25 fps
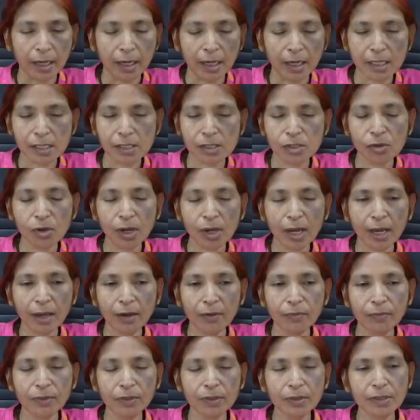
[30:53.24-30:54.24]
As you
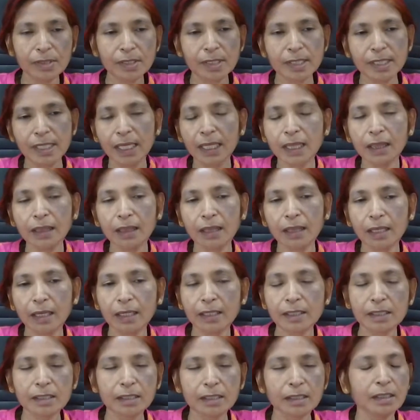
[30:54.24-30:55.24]
have seen
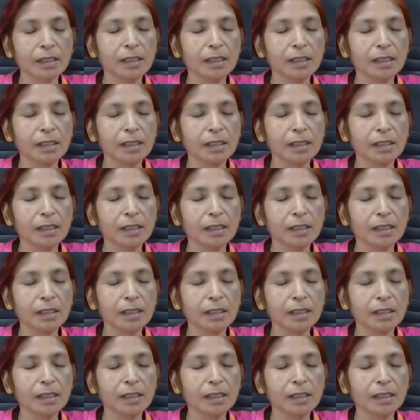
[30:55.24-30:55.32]
that